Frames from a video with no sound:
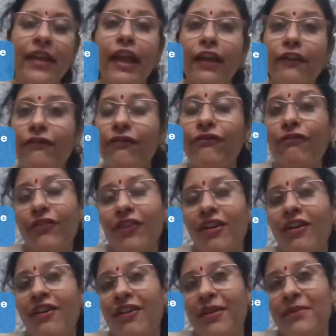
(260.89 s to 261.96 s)
If
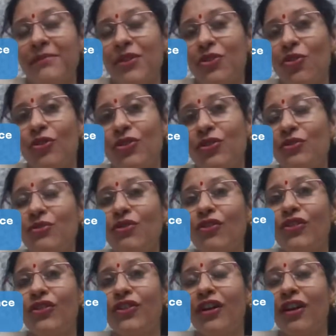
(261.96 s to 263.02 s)
you
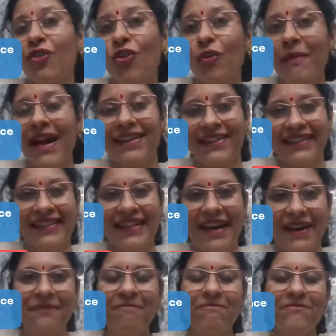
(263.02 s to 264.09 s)
could go back in
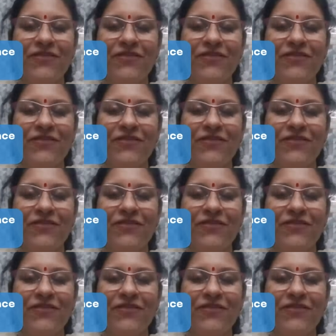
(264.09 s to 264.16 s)
time,